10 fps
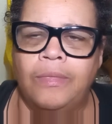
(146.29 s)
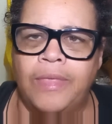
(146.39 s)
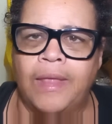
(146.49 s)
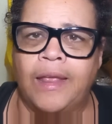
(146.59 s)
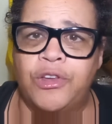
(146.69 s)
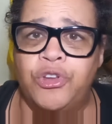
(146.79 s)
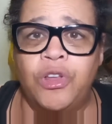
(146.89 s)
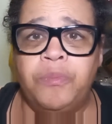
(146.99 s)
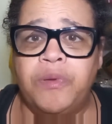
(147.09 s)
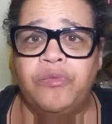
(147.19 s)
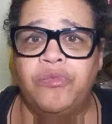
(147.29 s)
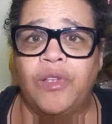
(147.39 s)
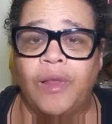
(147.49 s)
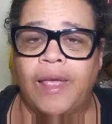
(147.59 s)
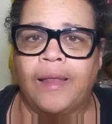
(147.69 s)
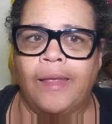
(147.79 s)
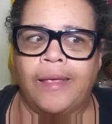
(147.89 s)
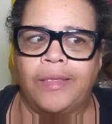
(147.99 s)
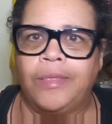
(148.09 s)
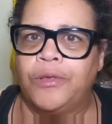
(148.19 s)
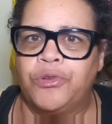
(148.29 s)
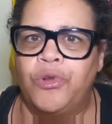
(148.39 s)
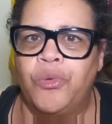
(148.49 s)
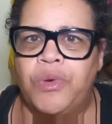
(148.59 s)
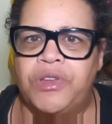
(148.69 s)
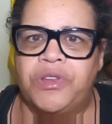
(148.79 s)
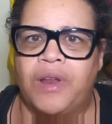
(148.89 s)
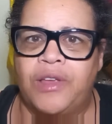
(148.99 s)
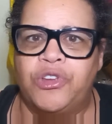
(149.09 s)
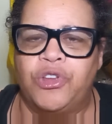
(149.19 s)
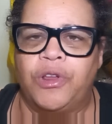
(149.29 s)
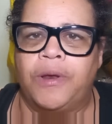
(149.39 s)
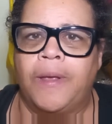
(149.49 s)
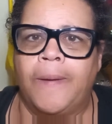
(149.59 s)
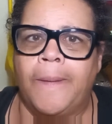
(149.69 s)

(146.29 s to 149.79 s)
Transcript: that I should be feeling. Like, there's no reason I should